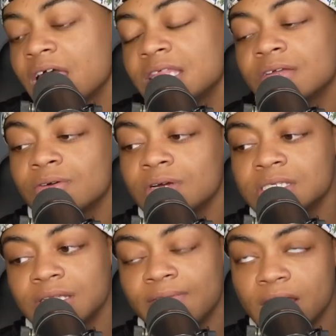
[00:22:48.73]
and then, of
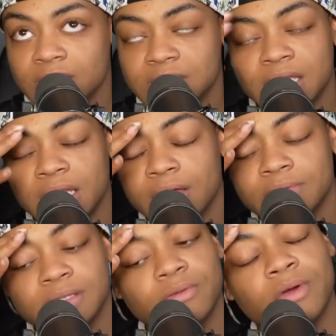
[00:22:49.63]
course, the final standout
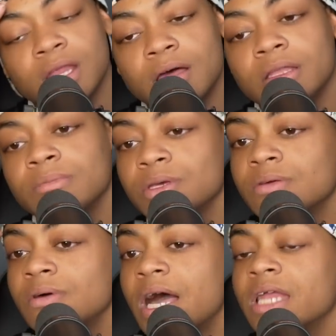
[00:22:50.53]
was the one and only
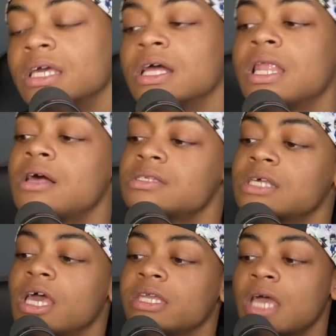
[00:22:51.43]
beautiful Heidi N
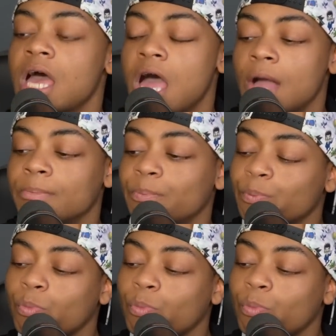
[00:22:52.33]
Closet. Um,